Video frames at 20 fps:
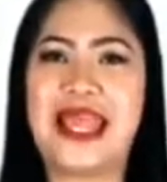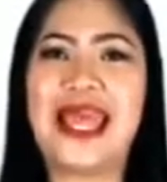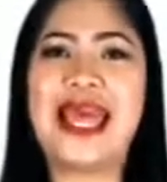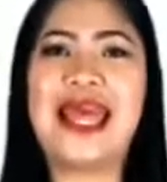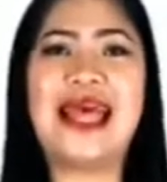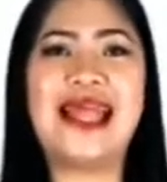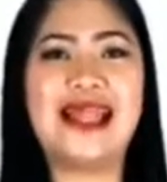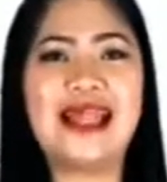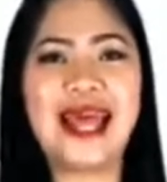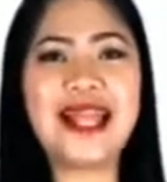
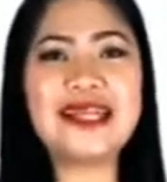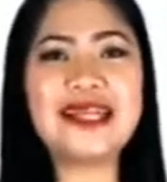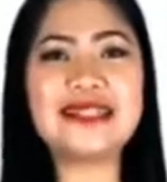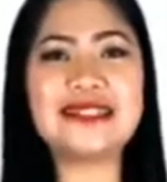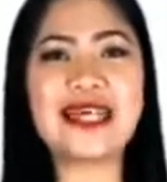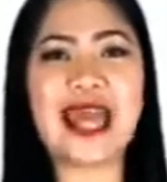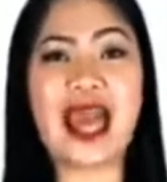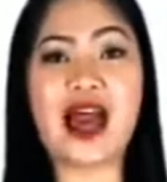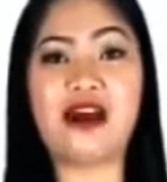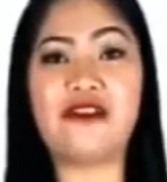Let us
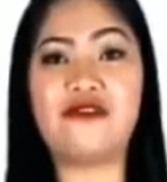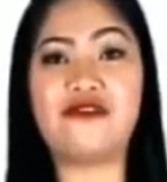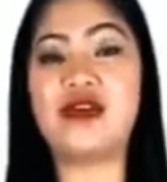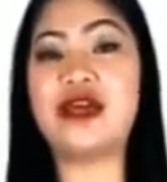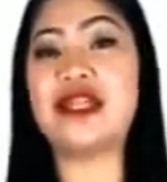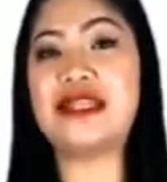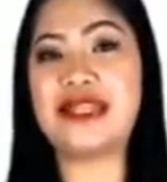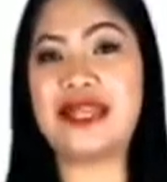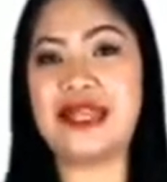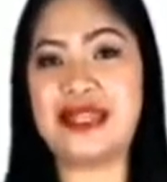have
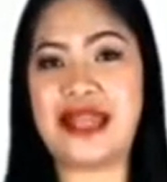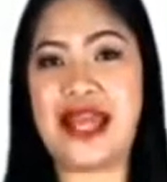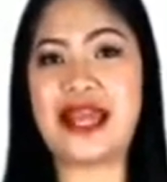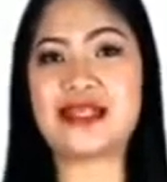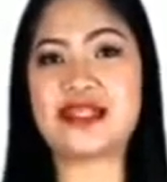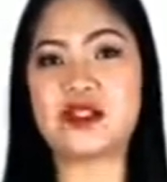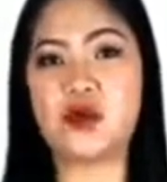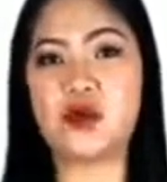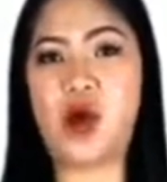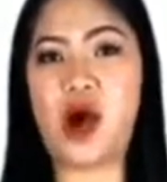the next
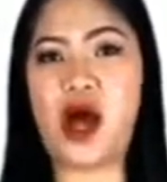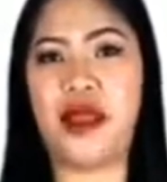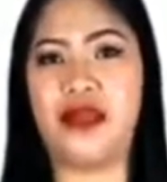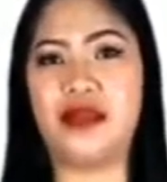one.